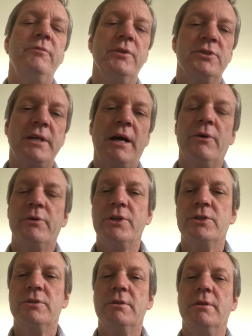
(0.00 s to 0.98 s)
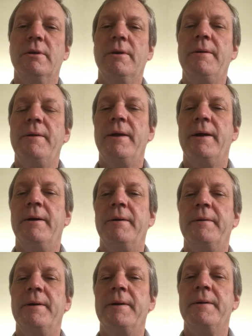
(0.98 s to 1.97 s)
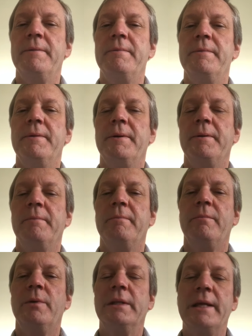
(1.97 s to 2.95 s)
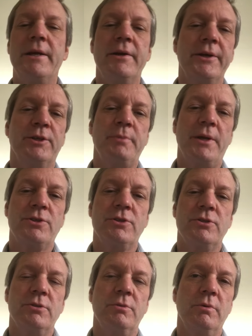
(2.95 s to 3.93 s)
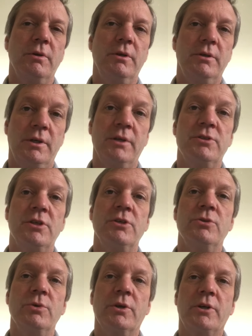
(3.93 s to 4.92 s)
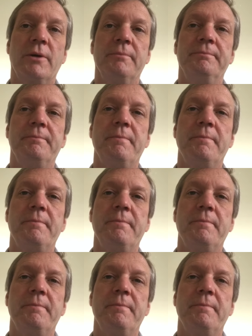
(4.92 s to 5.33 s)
the salaries you know, and um, related expenses to continue to occur.